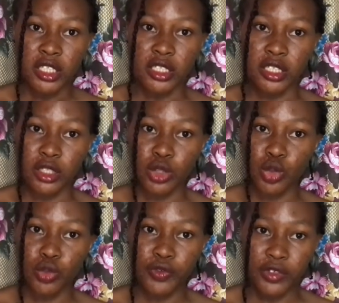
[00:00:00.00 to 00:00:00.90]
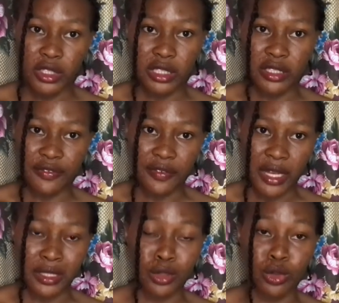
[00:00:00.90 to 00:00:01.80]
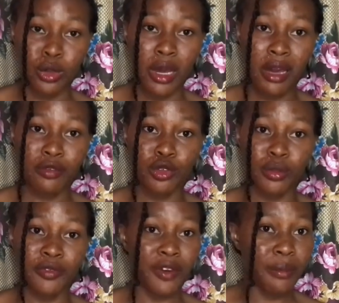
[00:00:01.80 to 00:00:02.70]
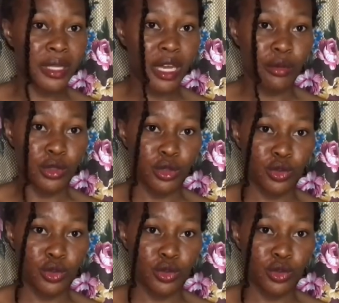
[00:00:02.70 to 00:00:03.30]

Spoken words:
The school fees differ, so you have to be familiar with